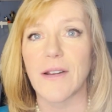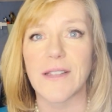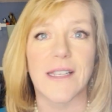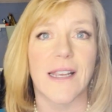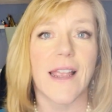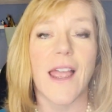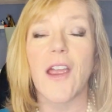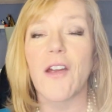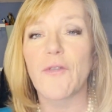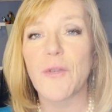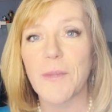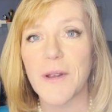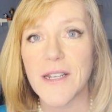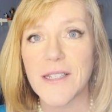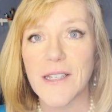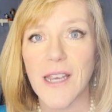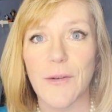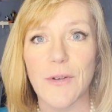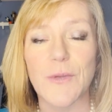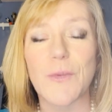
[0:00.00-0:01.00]
It's like
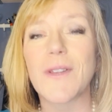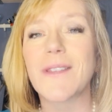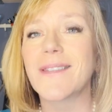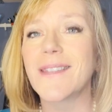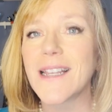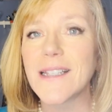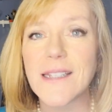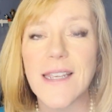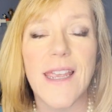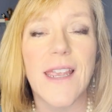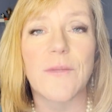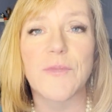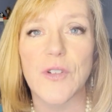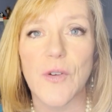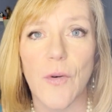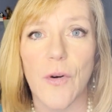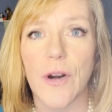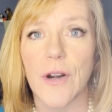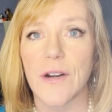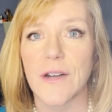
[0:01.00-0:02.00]
everybody's Irish. Well, that's Cam's
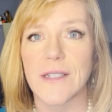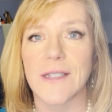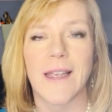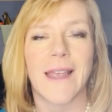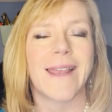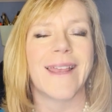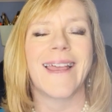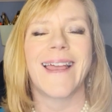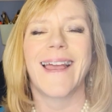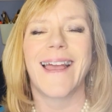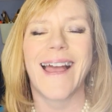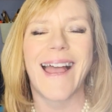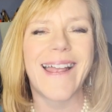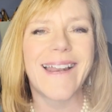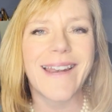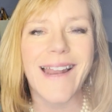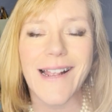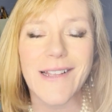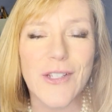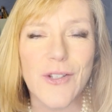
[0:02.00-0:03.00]
Corners
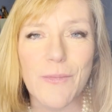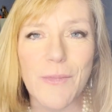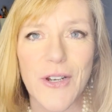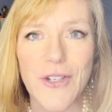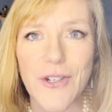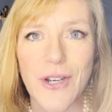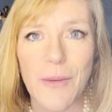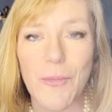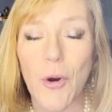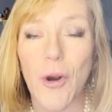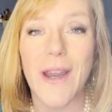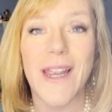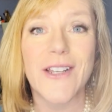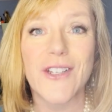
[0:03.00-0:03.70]
and not so much anymore.